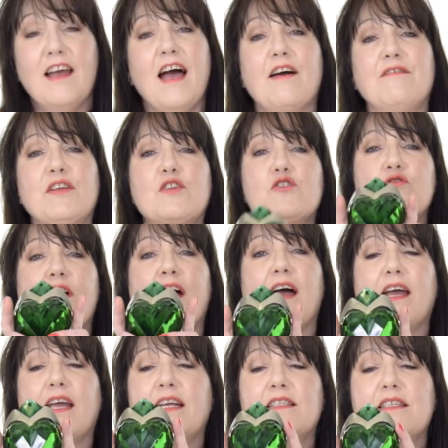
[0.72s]
Have you
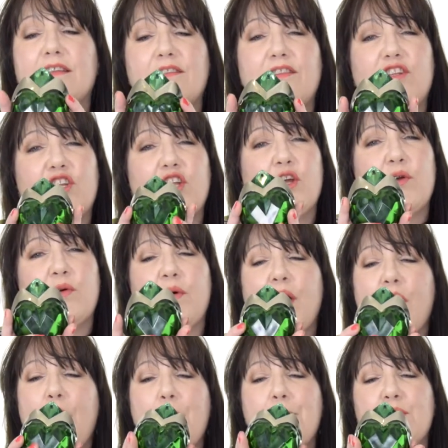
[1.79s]
tried the new
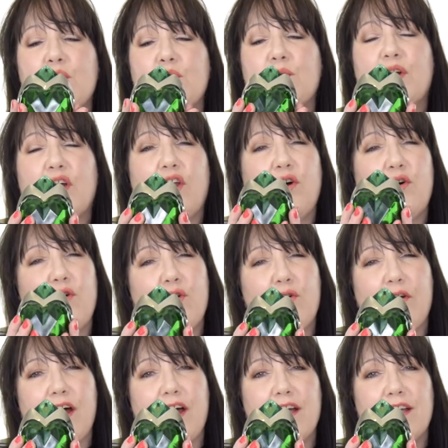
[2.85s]
Mugler
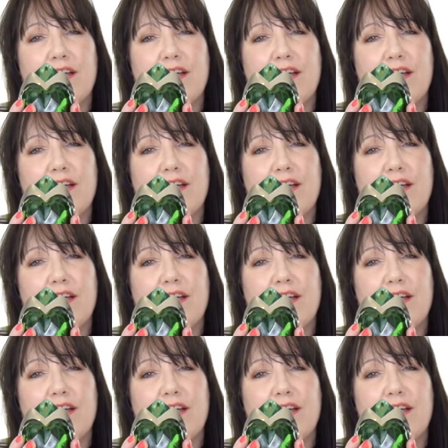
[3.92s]
Aura?